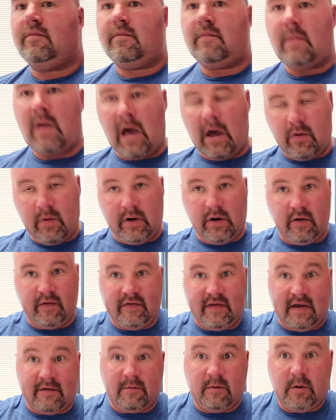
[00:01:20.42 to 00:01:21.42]
How do we know it's
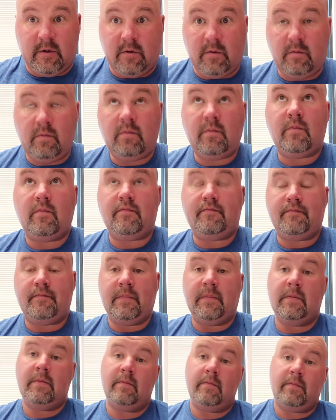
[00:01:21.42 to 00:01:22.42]
the afternoon?
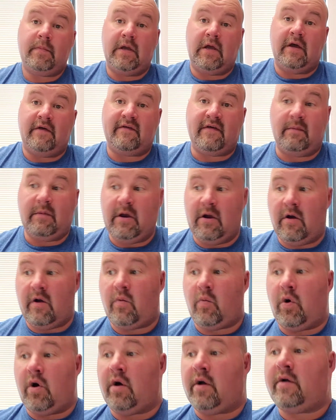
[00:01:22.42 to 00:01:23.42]
Because I'm here
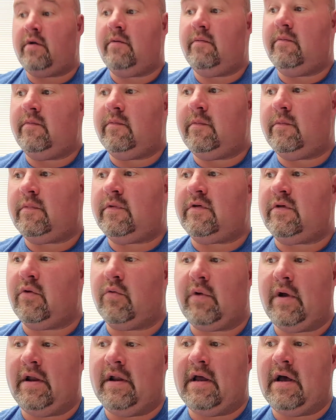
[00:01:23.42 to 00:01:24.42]
at work. So
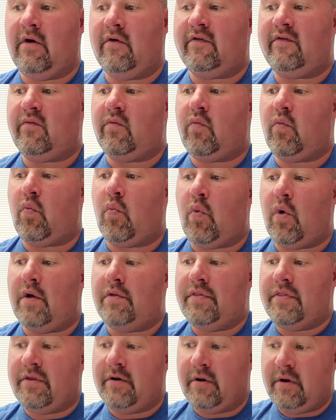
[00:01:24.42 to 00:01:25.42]
right now it's
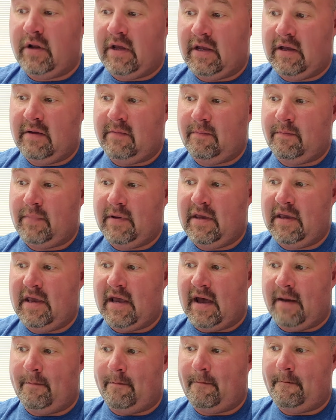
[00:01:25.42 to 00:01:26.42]
1:30
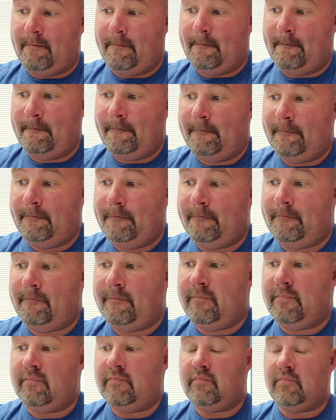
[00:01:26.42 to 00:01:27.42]
p.m.
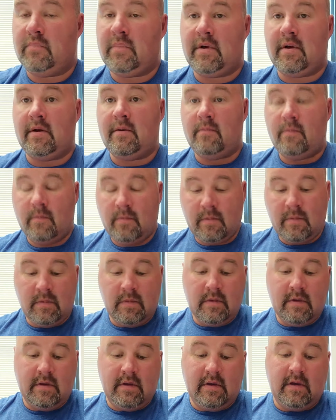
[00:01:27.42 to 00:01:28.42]
Okay.
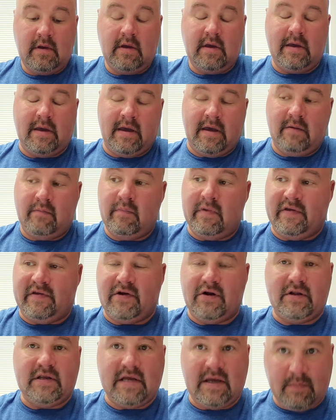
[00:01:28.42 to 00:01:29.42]
And
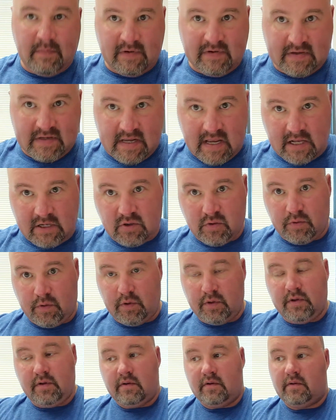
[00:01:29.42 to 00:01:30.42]
Mr. Tim is
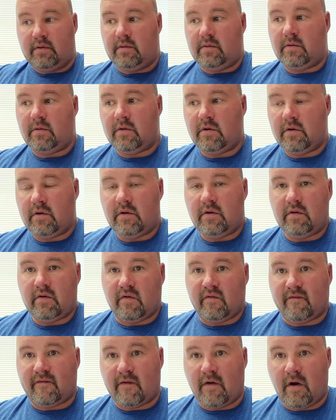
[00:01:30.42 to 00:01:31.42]
scheduled
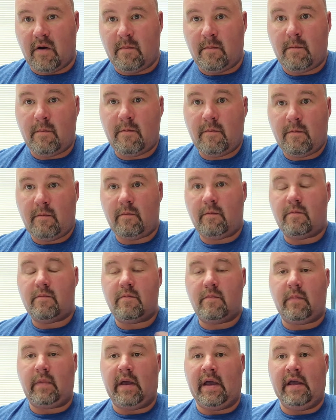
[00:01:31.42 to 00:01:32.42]
from
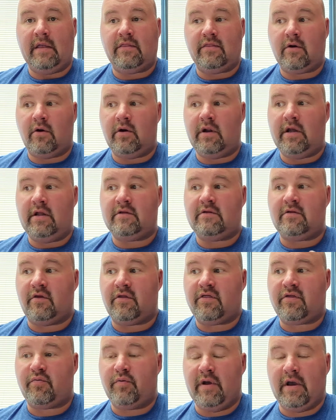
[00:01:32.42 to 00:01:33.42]
8:30 to
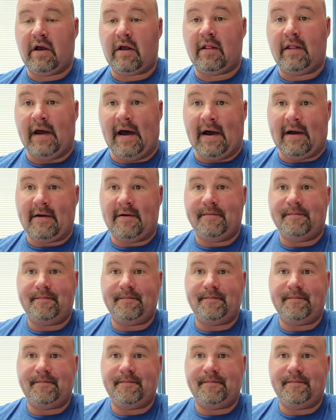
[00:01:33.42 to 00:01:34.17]
3 o'clock.